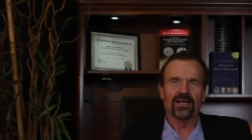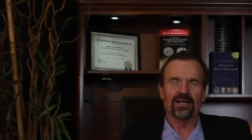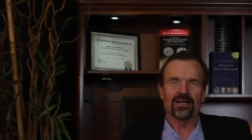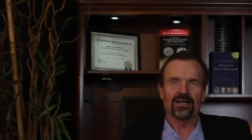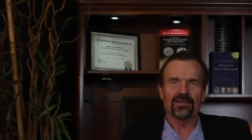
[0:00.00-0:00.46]

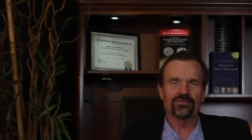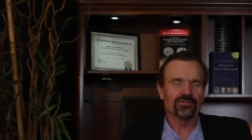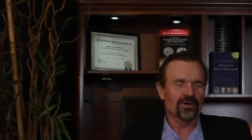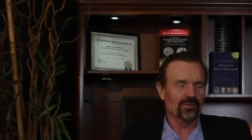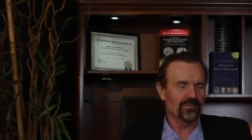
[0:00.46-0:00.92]
uh,
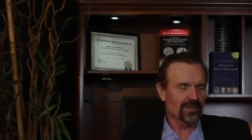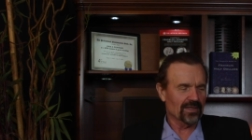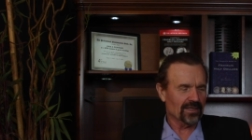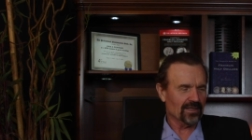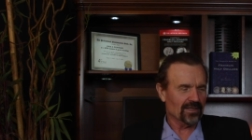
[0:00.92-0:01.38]
from
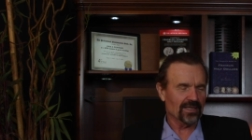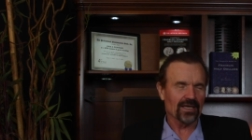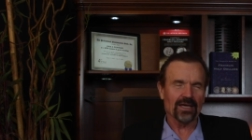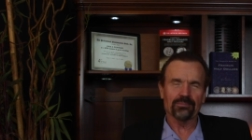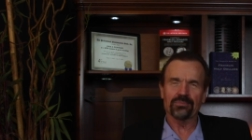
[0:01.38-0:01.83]
the, the
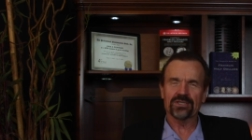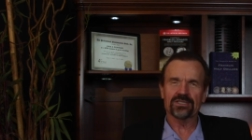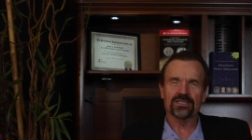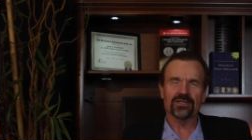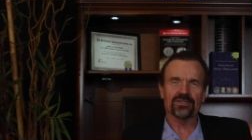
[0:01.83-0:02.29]
Capped
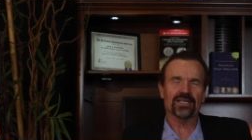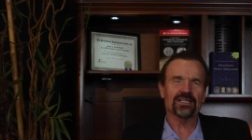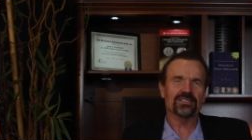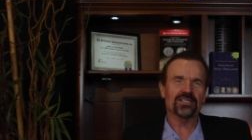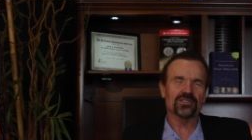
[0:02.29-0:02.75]
Bust series,
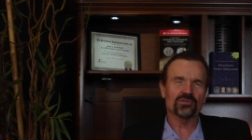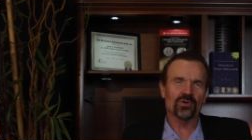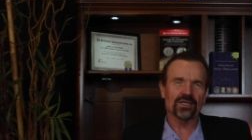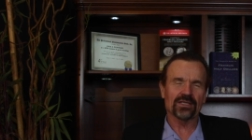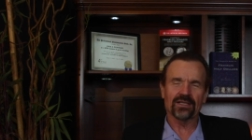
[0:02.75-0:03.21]

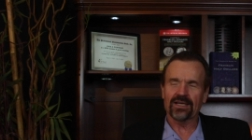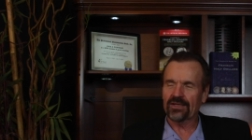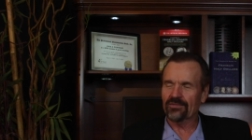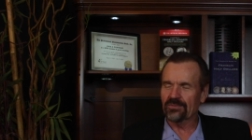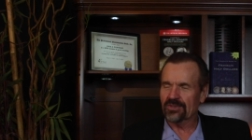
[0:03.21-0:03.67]

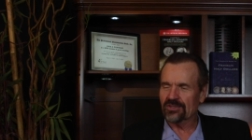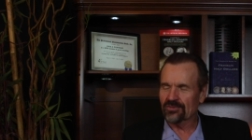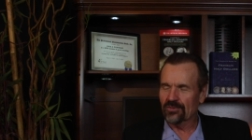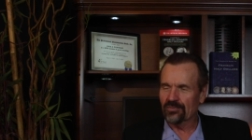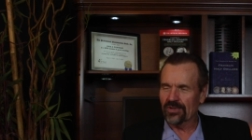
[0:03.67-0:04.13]
1829 from the
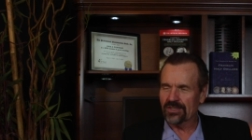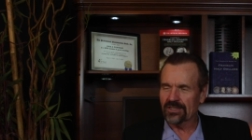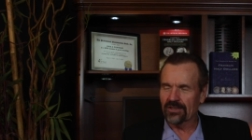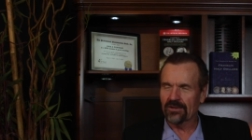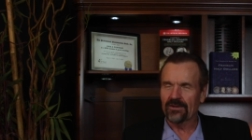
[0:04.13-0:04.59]
screw
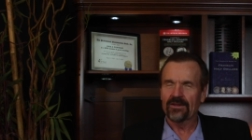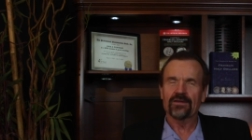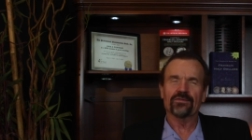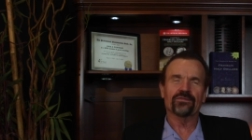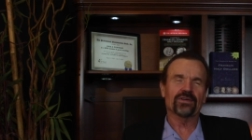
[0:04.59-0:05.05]
press era
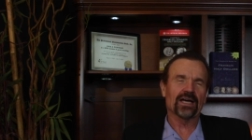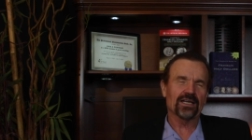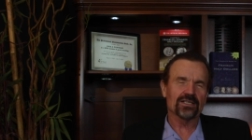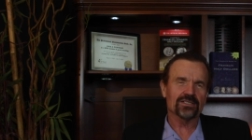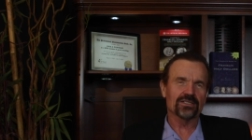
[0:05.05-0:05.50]

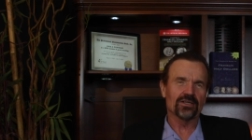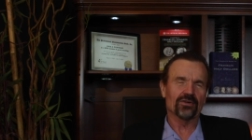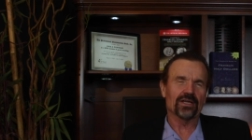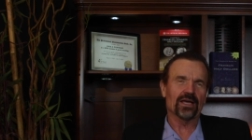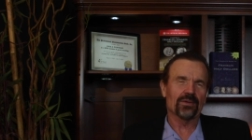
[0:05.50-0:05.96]
finest
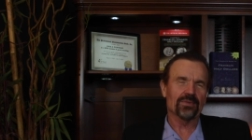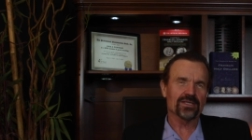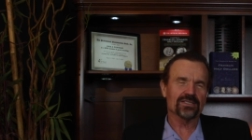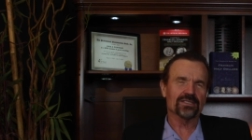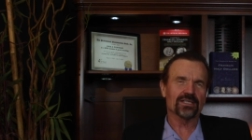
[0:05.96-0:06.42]
known
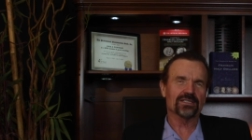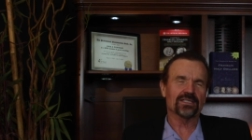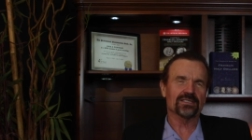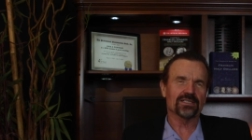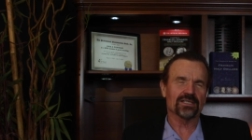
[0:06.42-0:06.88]

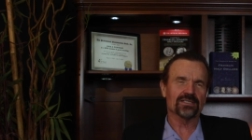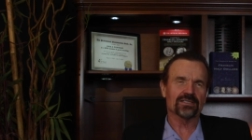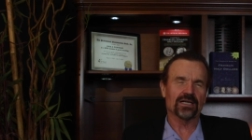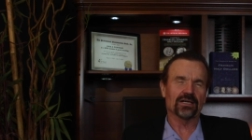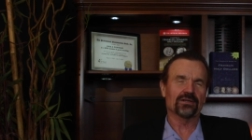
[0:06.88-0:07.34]
MS-66
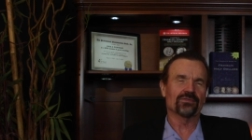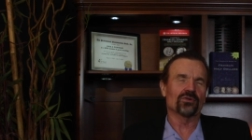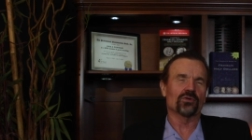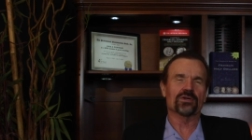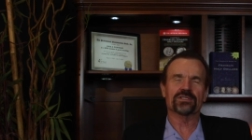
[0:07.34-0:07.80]
star, of
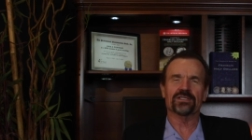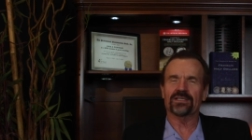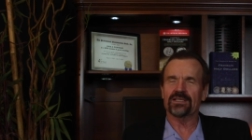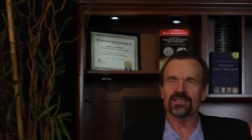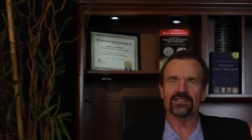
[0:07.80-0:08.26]
course,
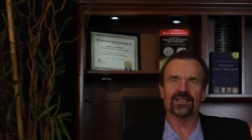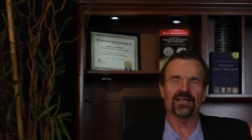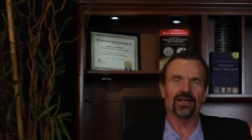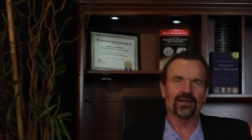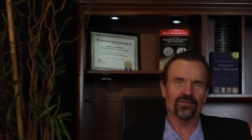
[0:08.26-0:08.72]
it is
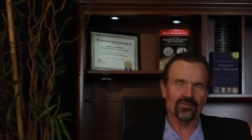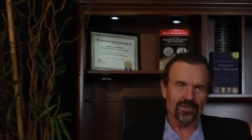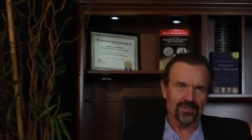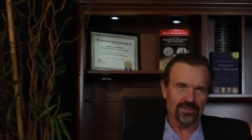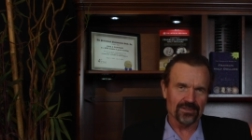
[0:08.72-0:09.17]
an
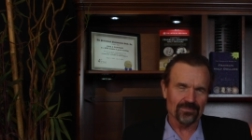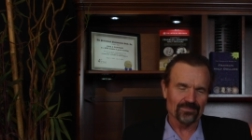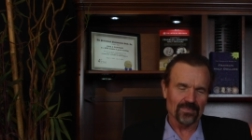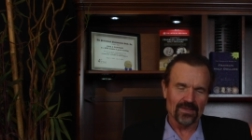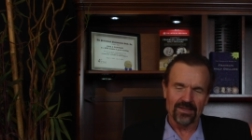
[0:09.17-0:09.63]
Everest.
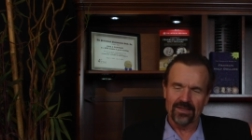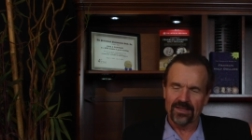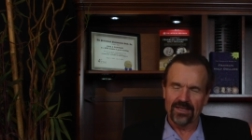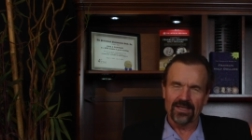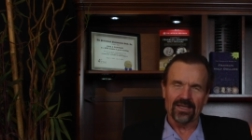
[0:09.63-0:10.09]

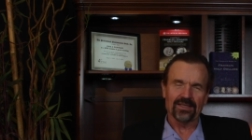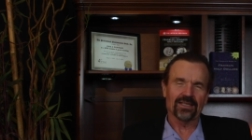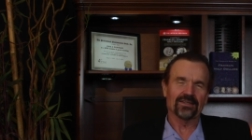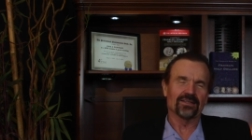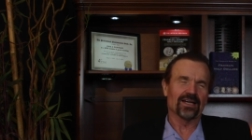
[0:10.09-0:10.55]
And
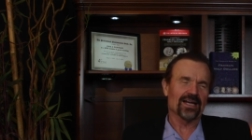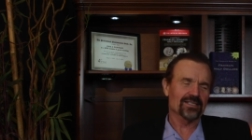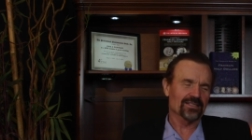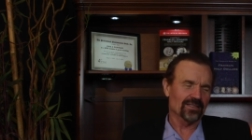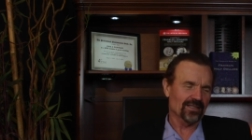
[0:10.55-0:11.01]
then
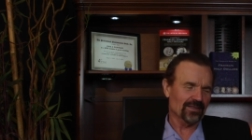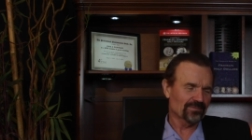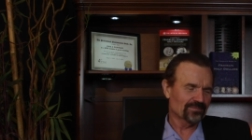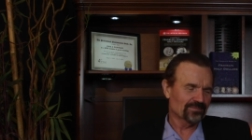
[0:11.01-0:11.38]
lastly,